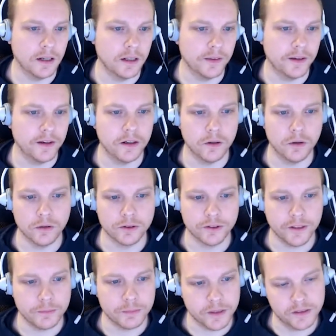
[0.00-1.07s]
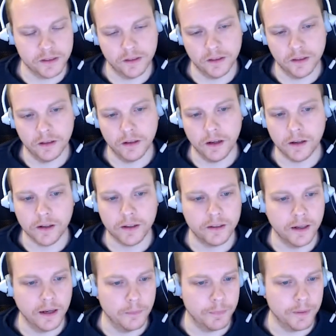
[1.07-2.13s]
They are already present in
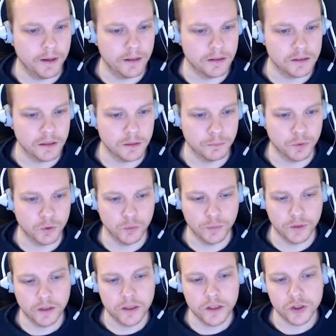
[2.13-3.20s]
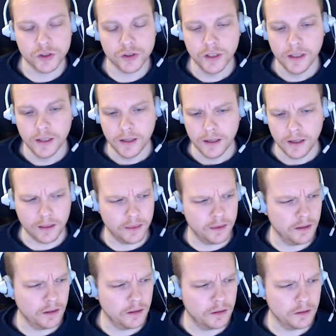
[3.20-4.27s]
Archetype and some documentation. I
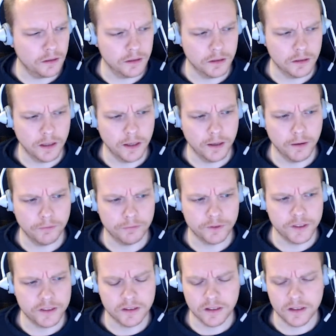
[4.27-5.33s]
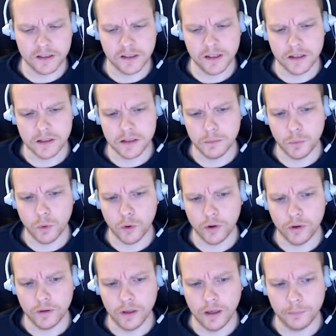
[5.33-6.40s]
think I have recently seen some more
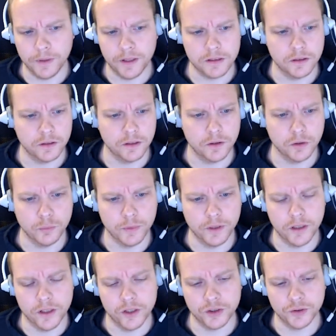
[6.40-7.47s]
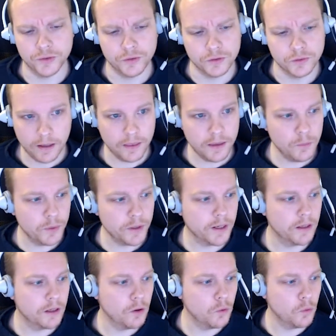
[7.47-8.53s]
updates on the documentation. I think we
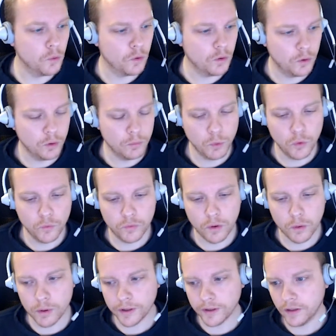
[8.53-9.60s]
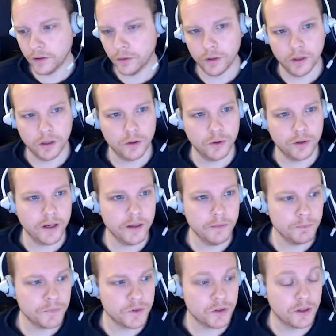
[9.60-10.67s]
can now move forward into a Q&A.
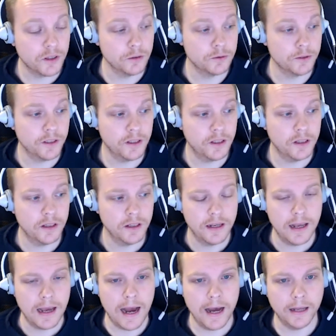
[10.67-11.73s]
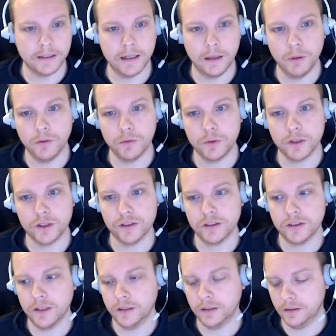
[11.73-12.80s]
So I already had a couple of questions
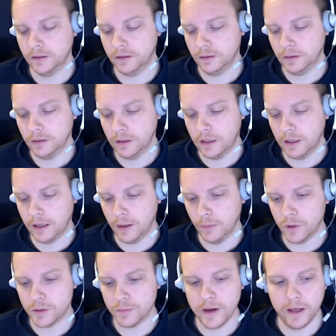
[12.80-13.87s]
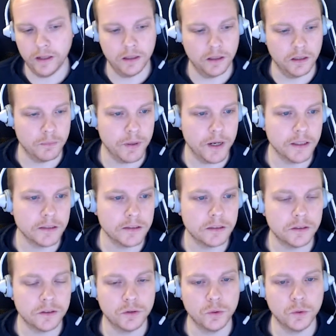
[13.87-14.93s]
that I was made in the
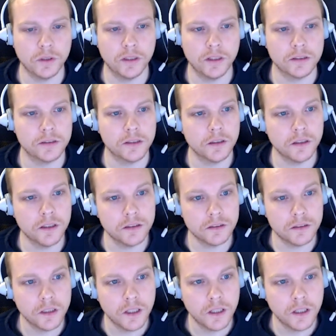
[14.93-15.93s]
past to kickstart this.